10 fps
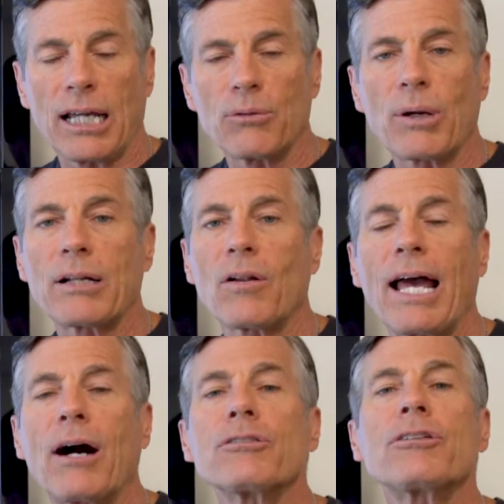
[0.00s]
rental
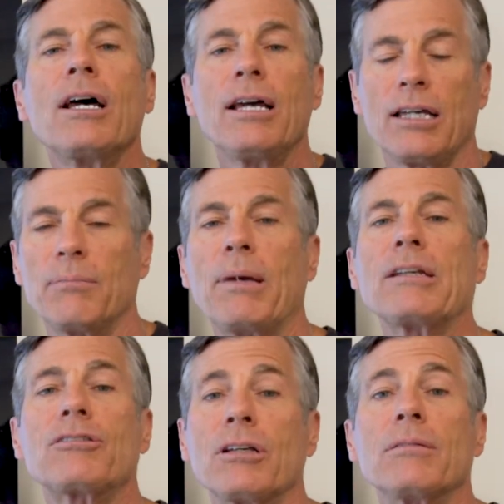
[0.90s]
house, it
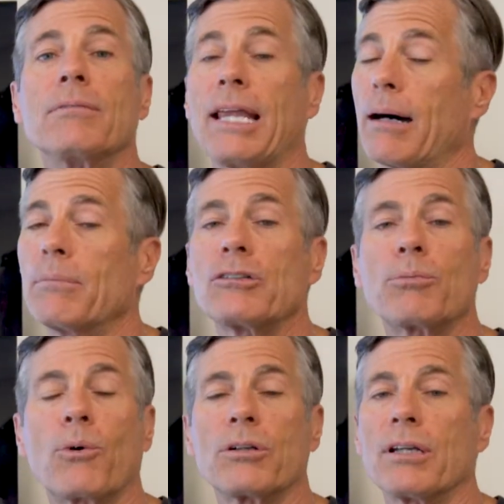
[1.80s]
makes it that
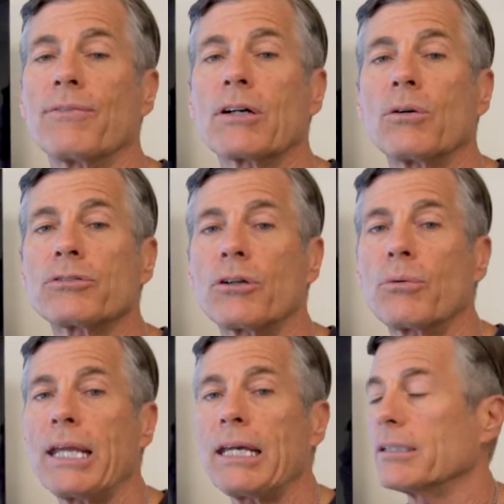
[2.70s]
much more difficult to
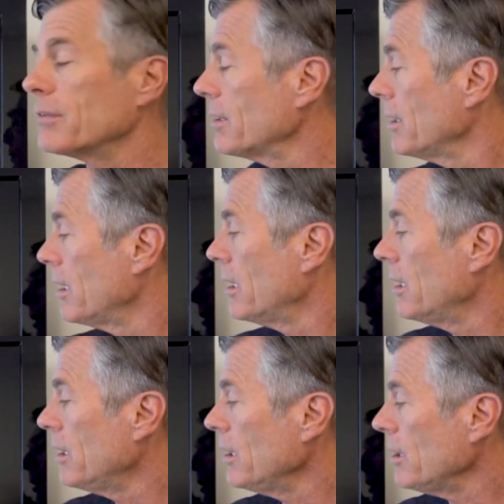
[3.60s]
rent.
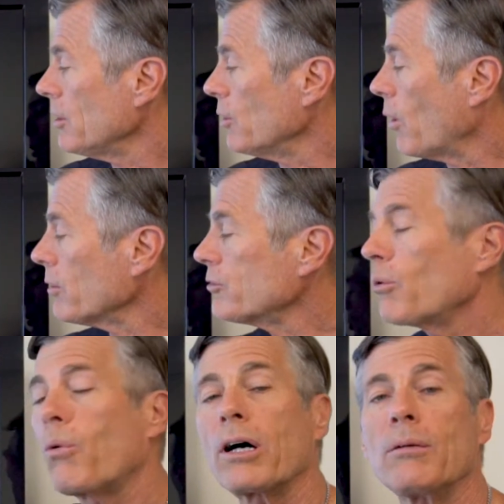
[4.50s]
You also
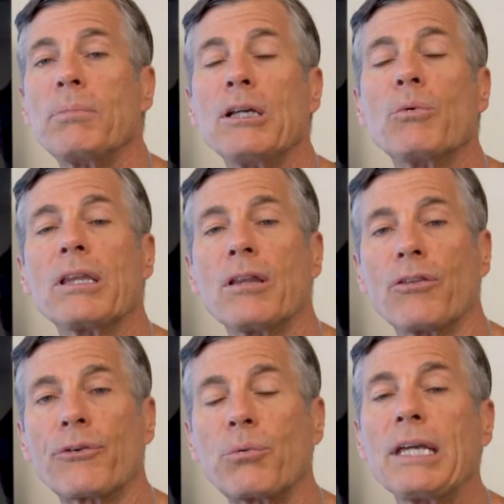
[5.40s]
want to be within
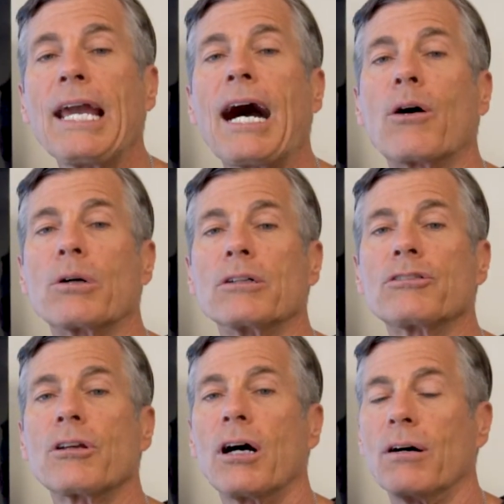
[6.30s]
3
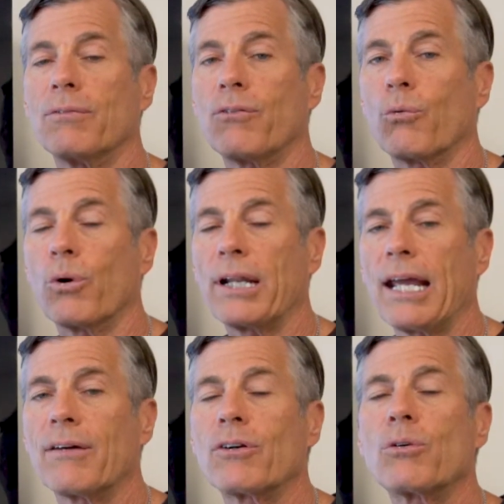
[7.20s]
hours of
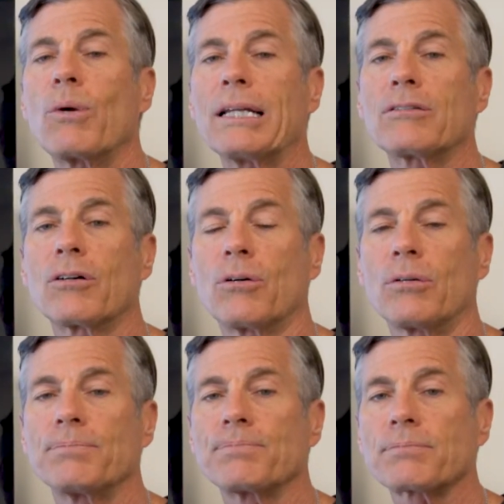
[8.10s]
whatever rental